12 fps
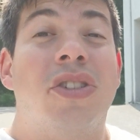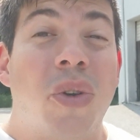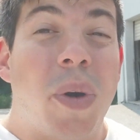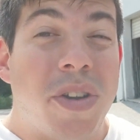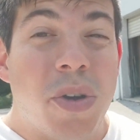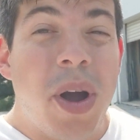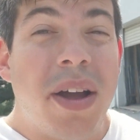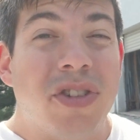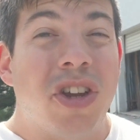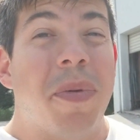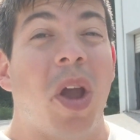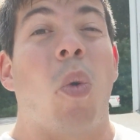So I do
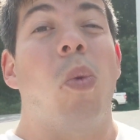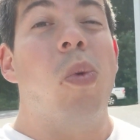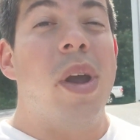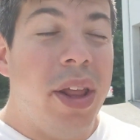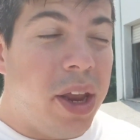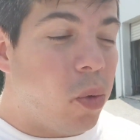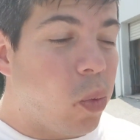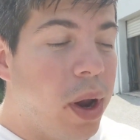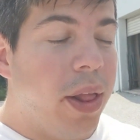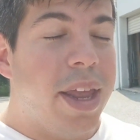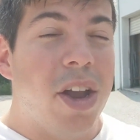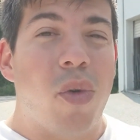have something
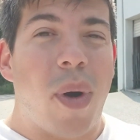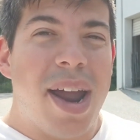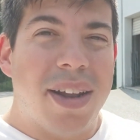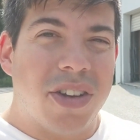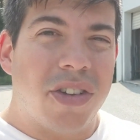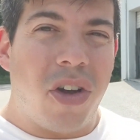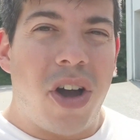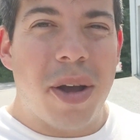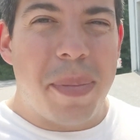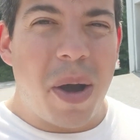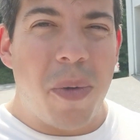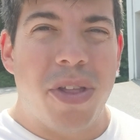really great to
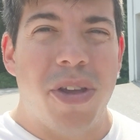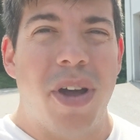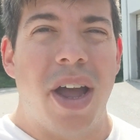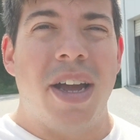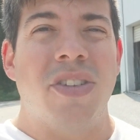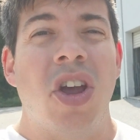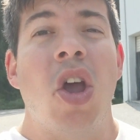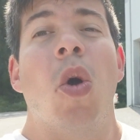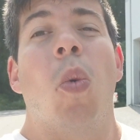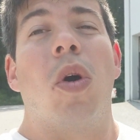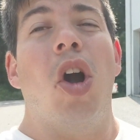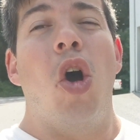talk about with you guys.
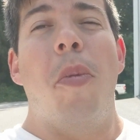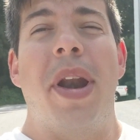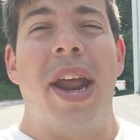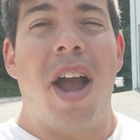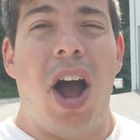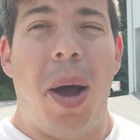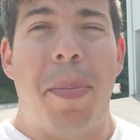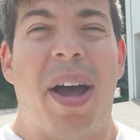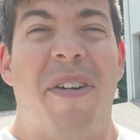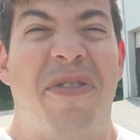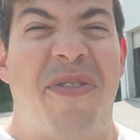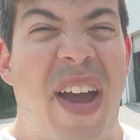We're opening up
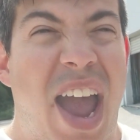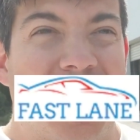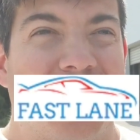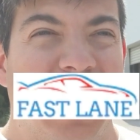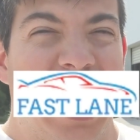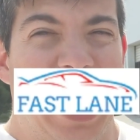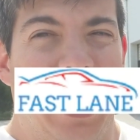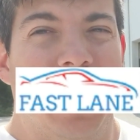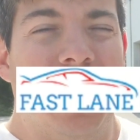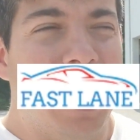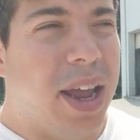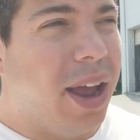a fast
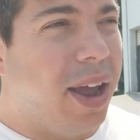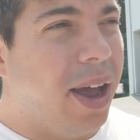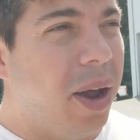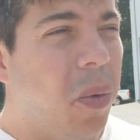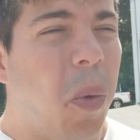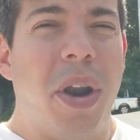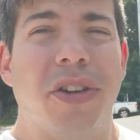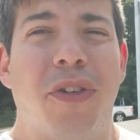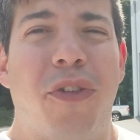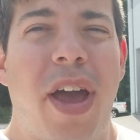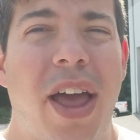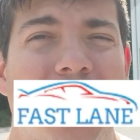lane. And what
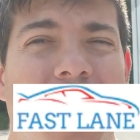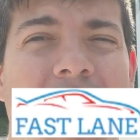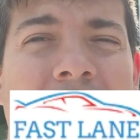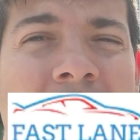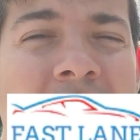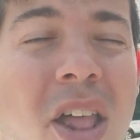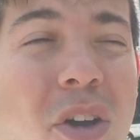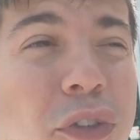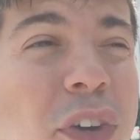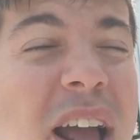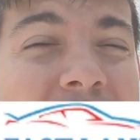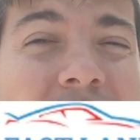is a fast lane?
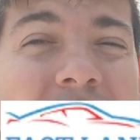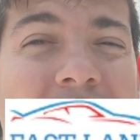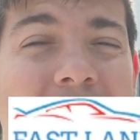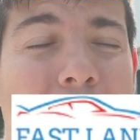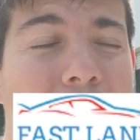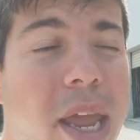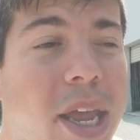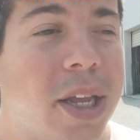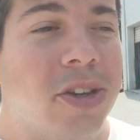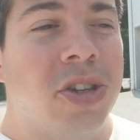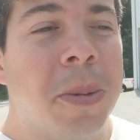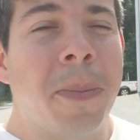The fast lane
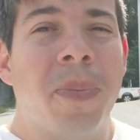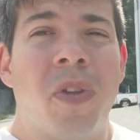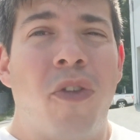is